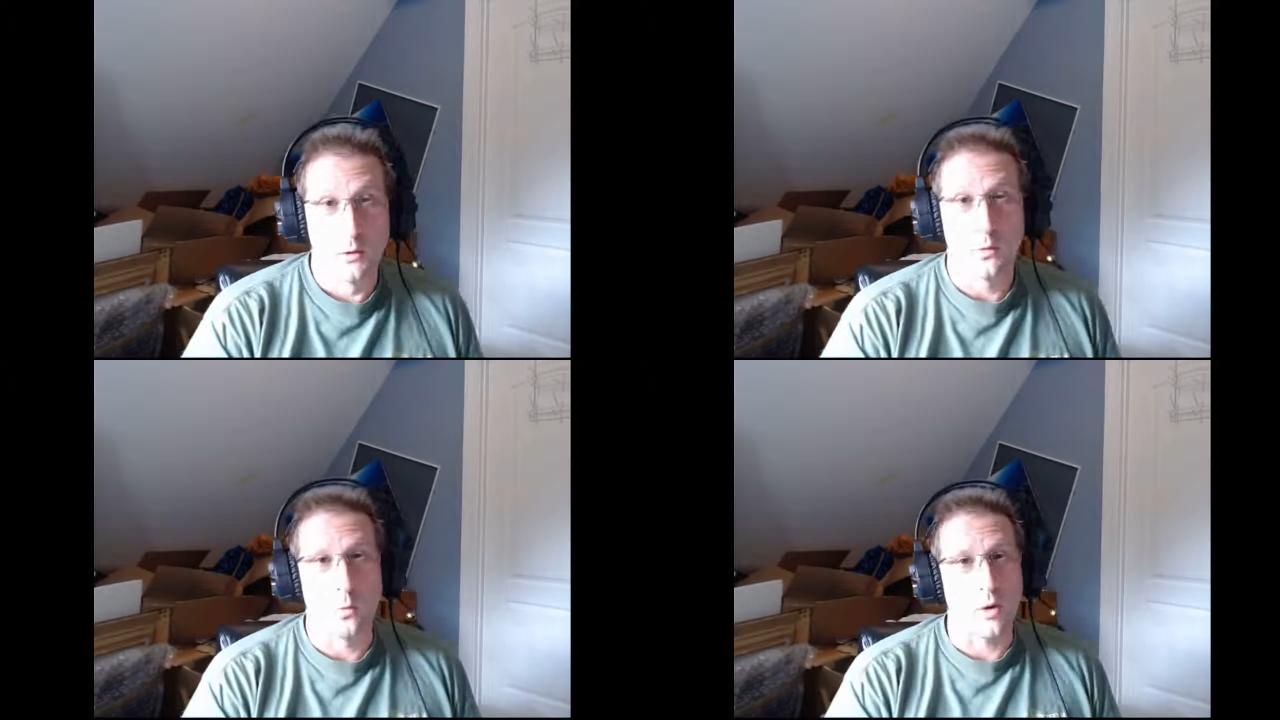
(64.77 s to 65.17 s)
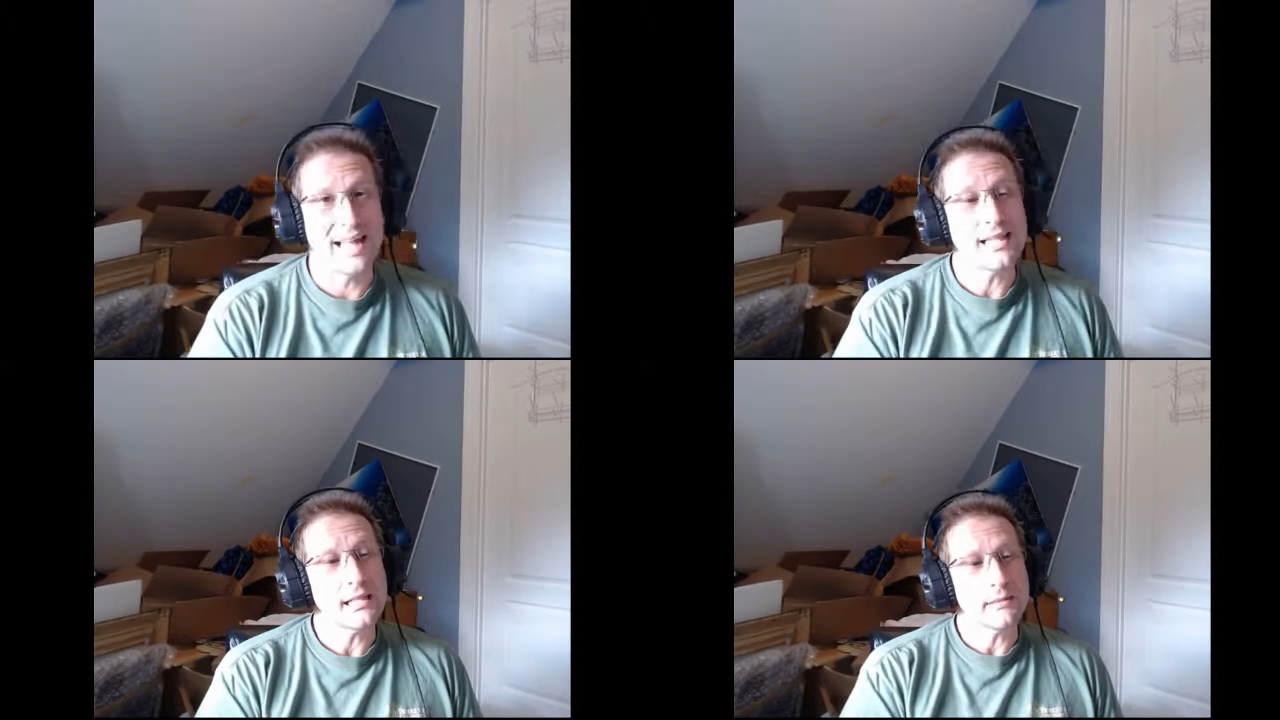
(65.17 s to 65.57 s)

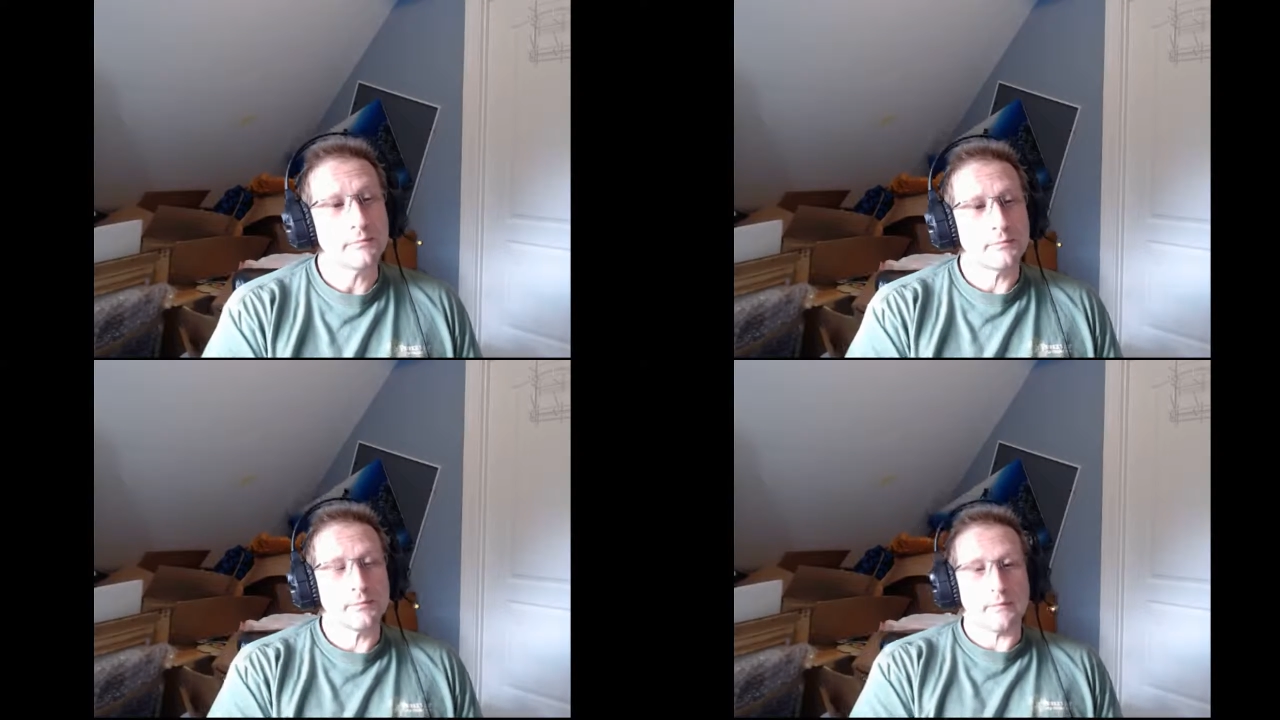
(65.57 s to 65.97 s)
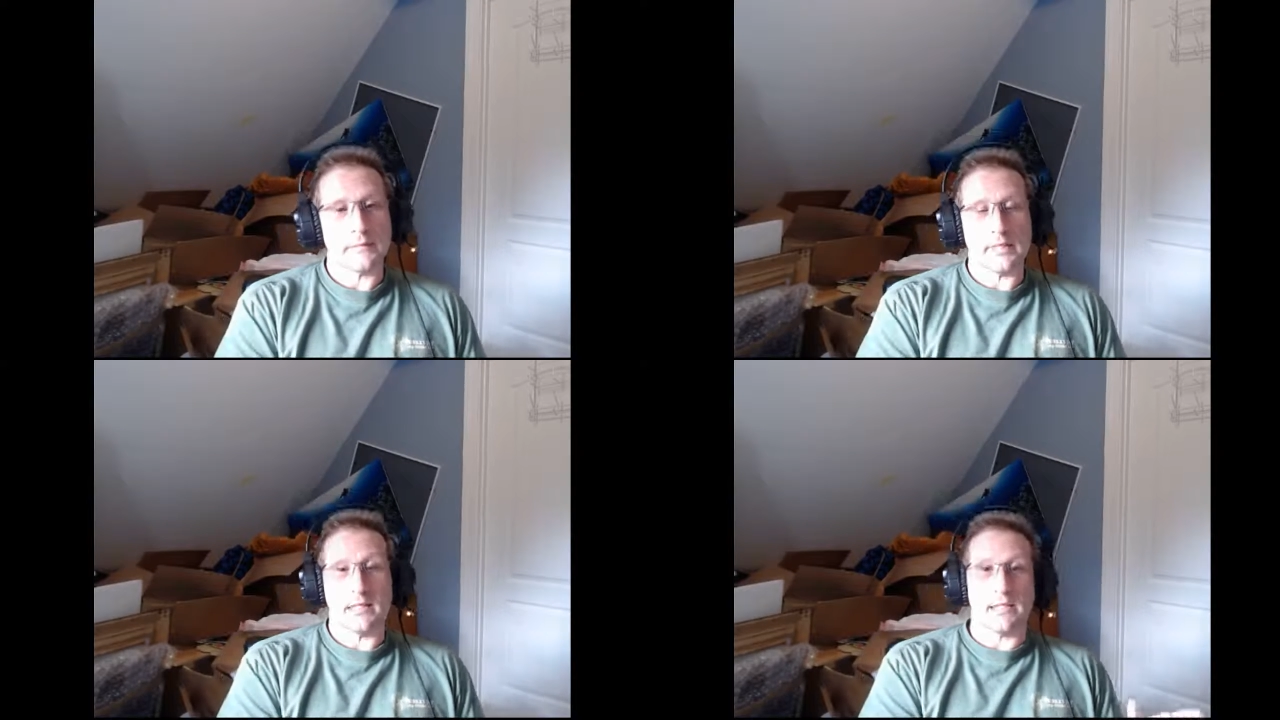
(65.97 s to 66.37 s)
Well,
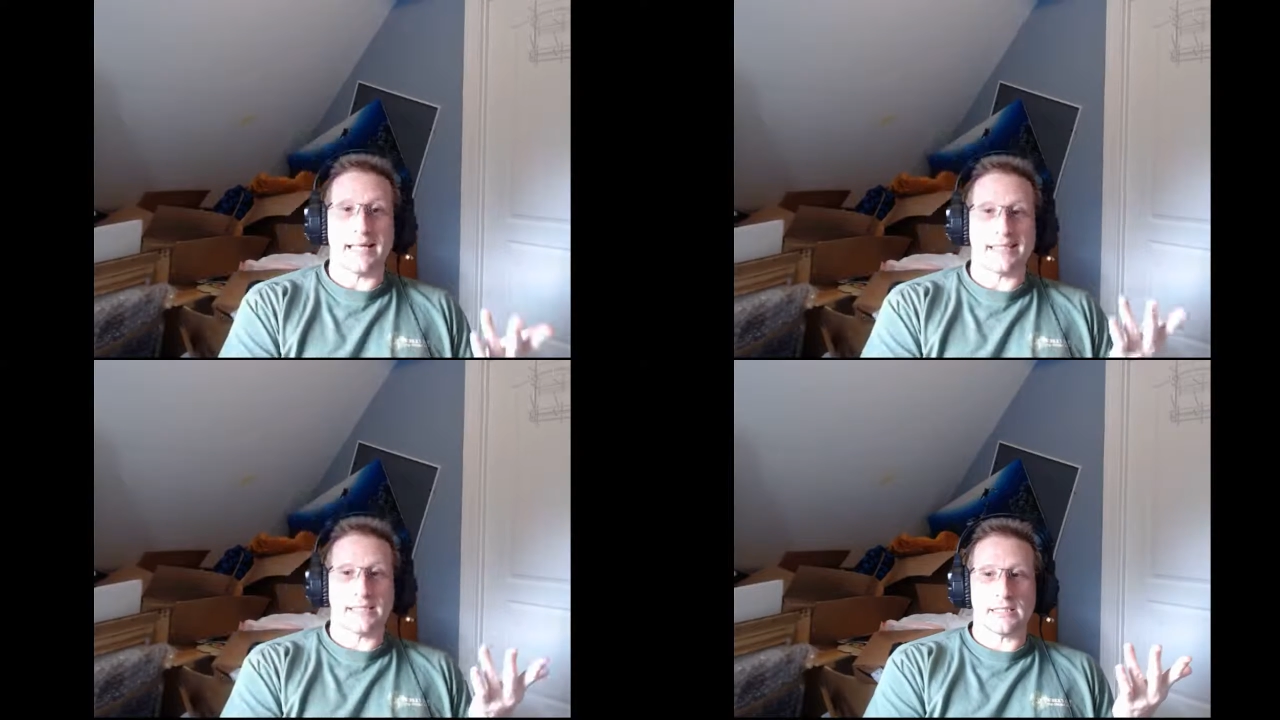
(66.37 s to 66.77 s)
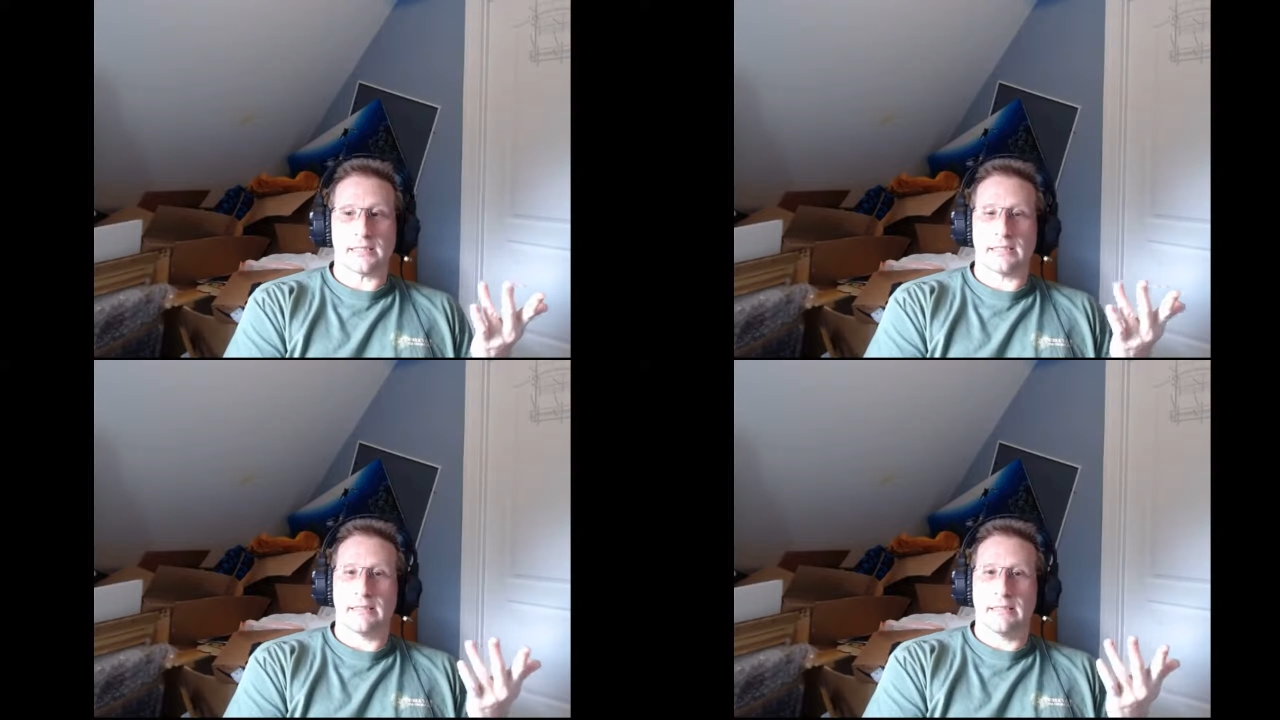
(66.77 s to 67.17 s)

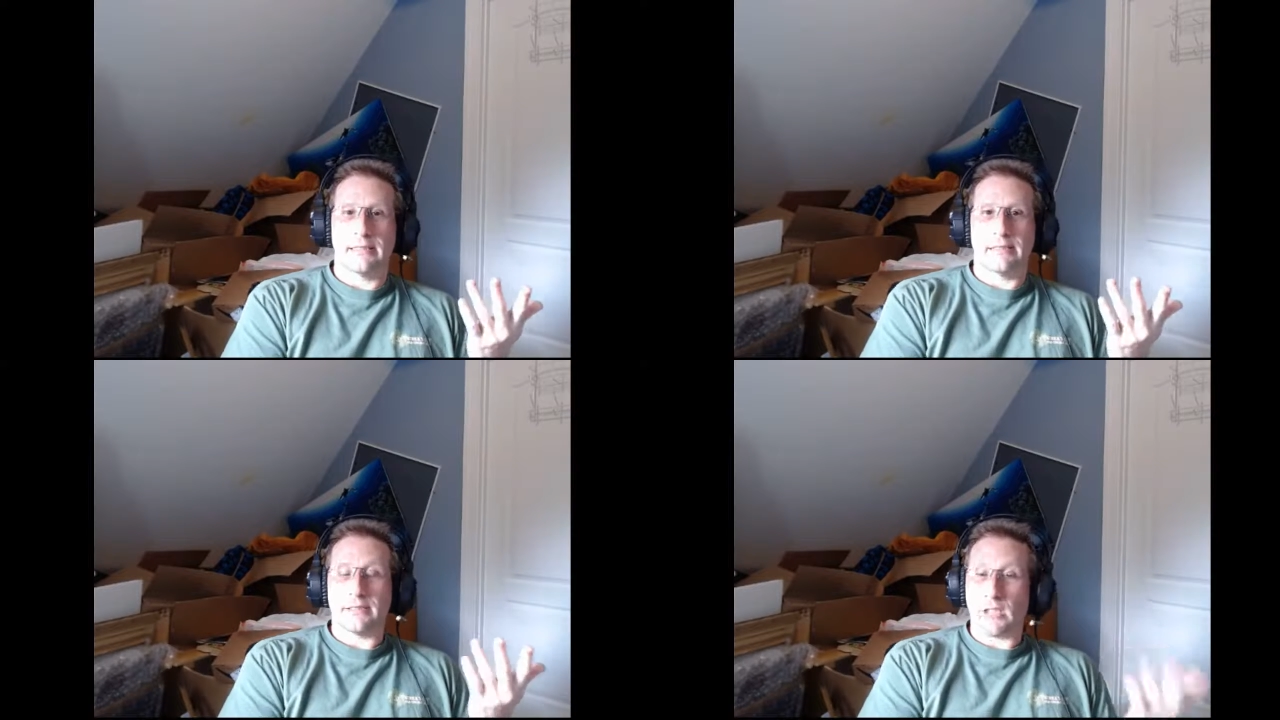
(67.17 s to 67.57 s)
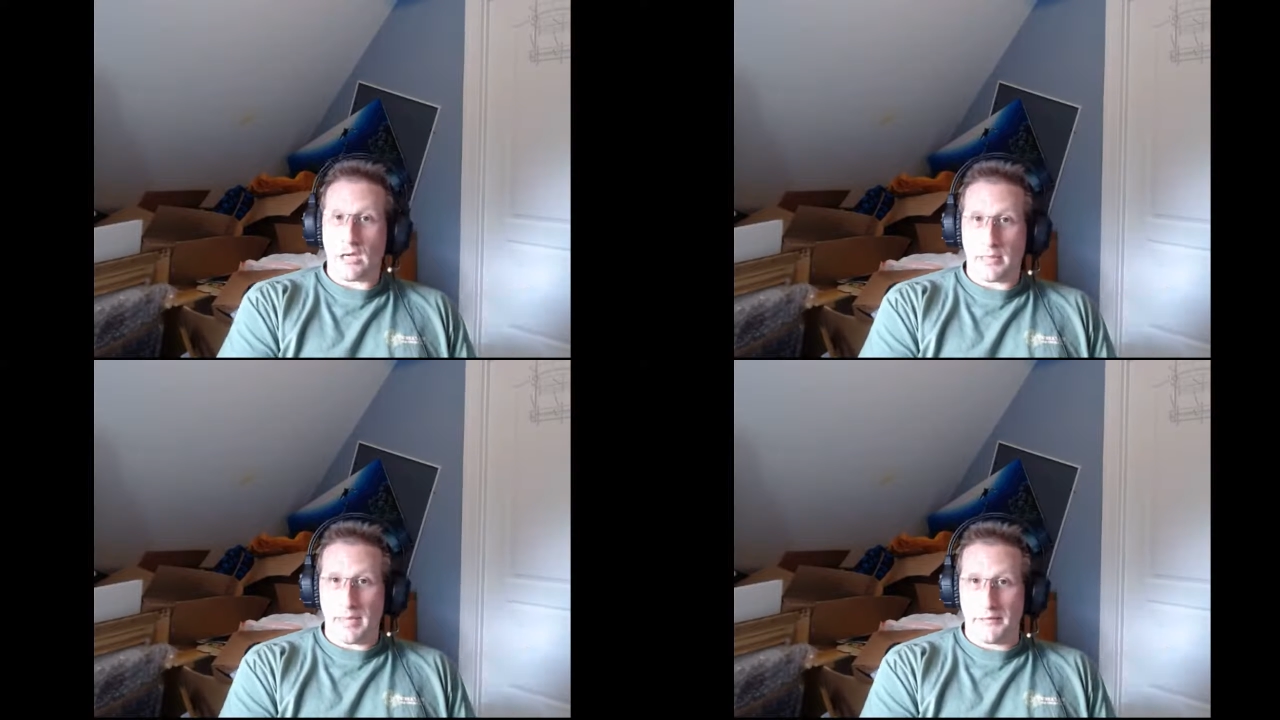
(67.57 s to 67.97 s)
let's
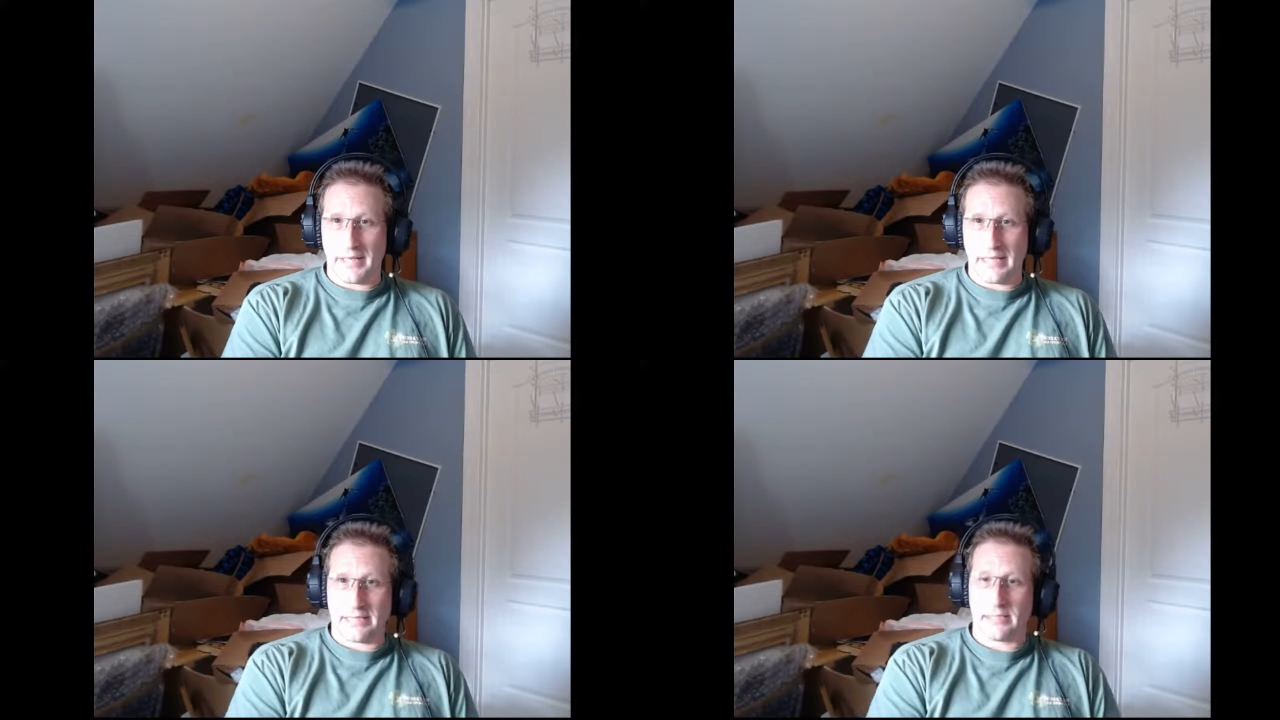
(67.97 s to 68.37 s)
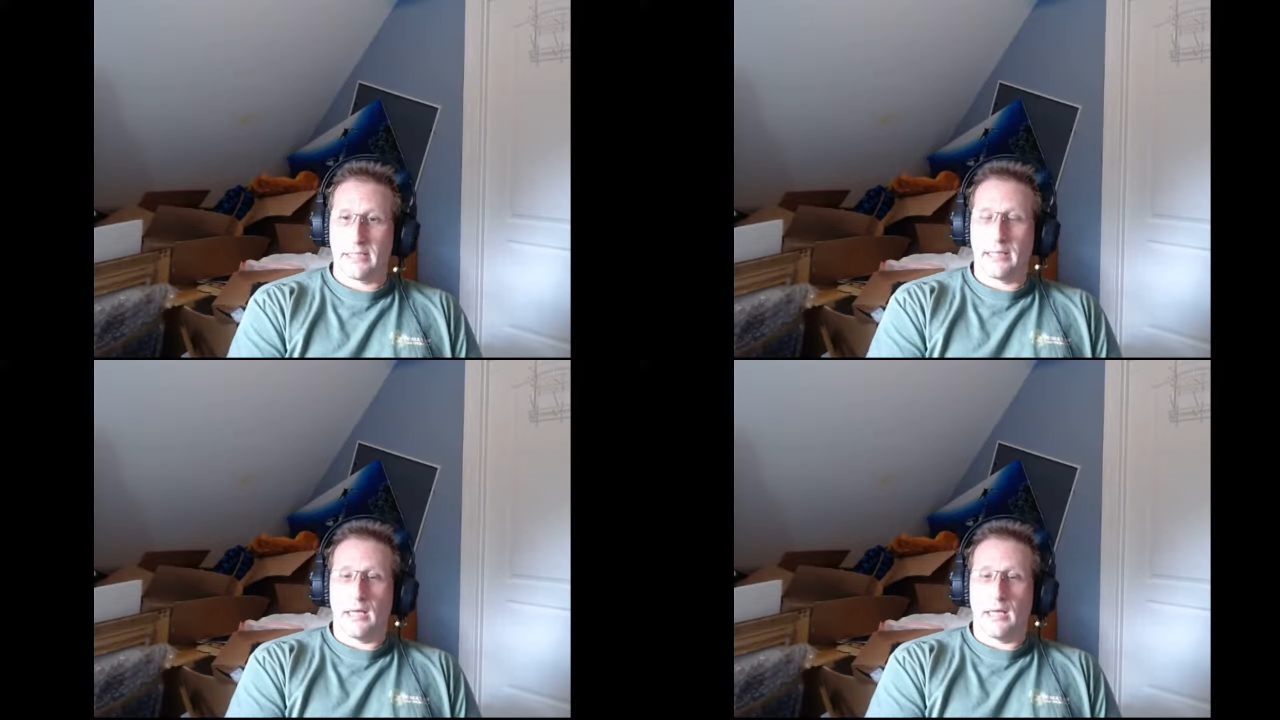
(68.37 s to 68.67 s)
talk about this.